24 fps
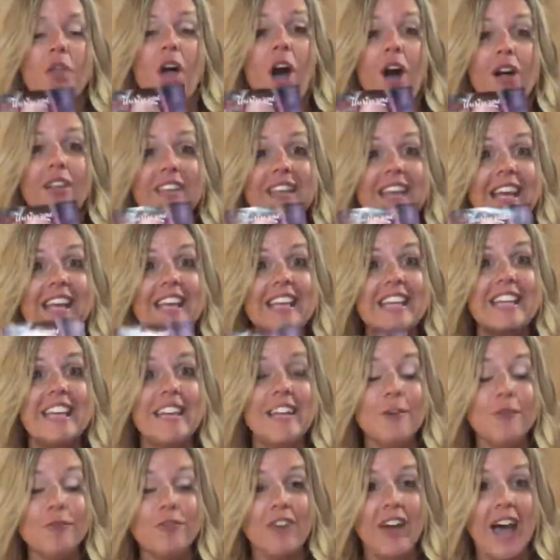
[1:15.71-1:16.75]
holiday
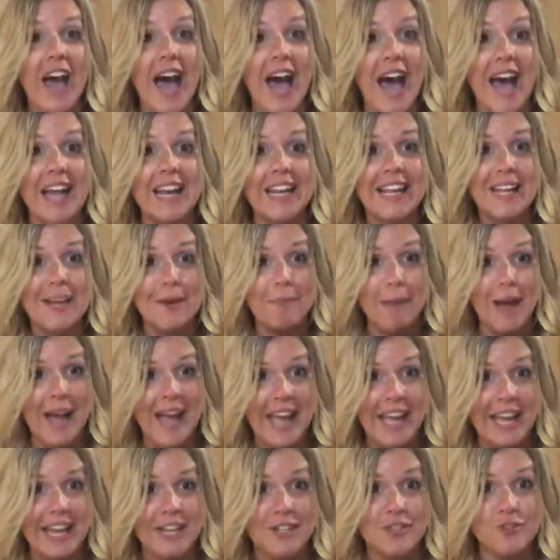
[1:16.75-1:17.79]
gift guide in my
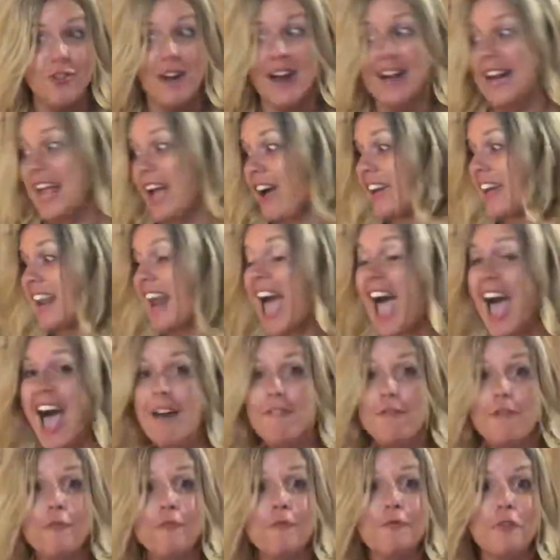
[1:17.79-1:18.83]
hands right now, and I have
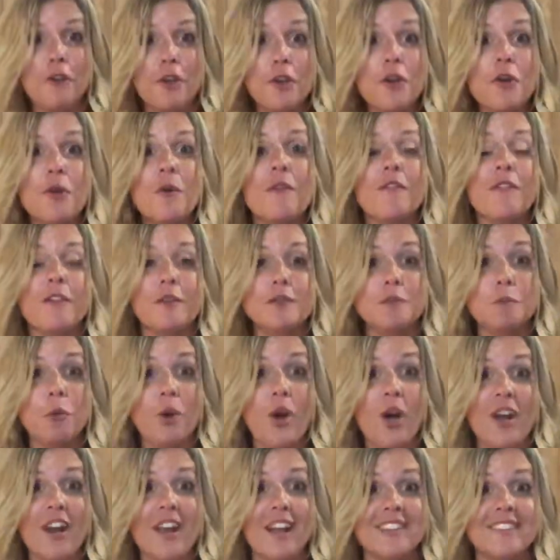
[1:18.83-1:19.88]
a few of those
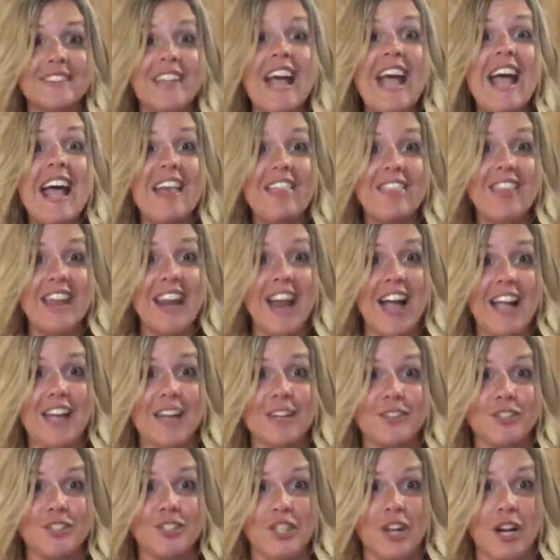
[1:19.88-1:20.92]
products that I
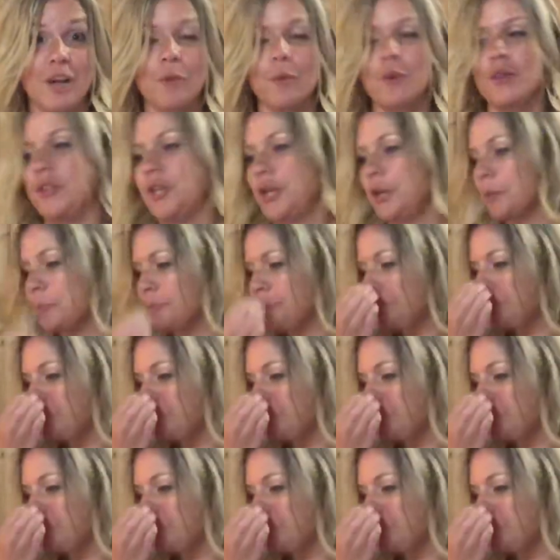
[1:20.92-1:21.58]
can share with you.